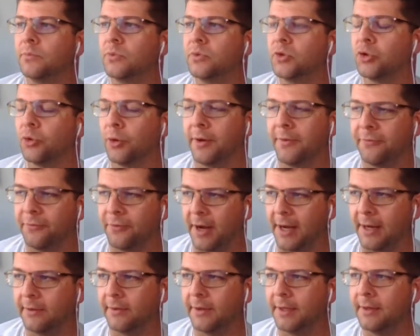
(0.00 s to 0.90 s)
Troy
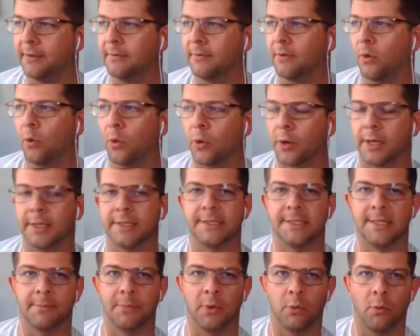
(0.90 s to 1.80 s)
Franklin, Oregon's
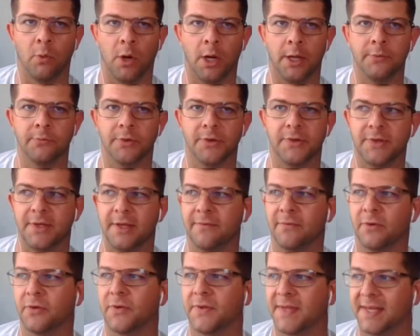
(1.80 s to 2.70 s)
#1
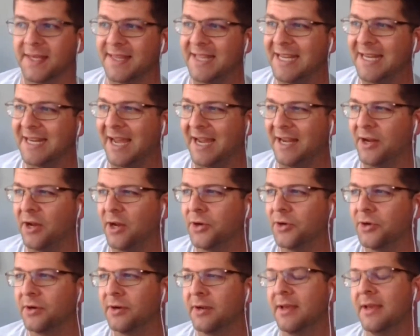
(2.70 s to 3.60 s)
receiver,
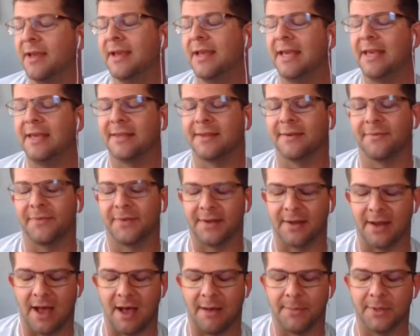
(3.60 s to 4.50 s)
6,900. He's a
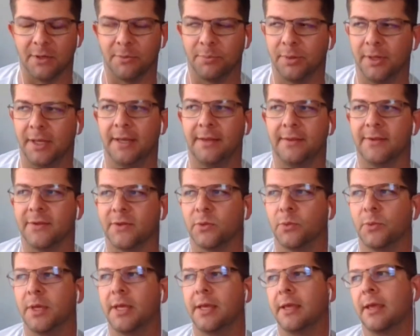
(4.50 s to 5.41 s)
phenomenal play
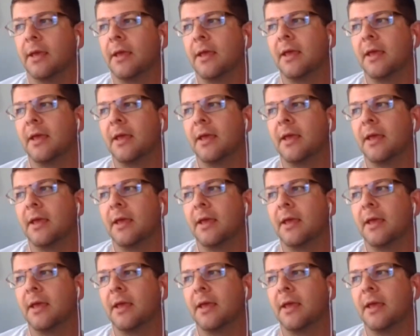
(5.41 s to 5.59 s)
this week.